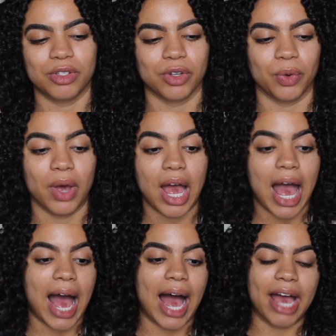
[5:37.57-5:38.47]
So
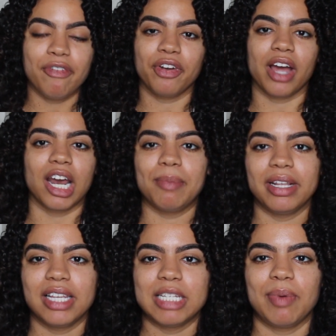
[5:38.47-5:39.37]
I forgot about this,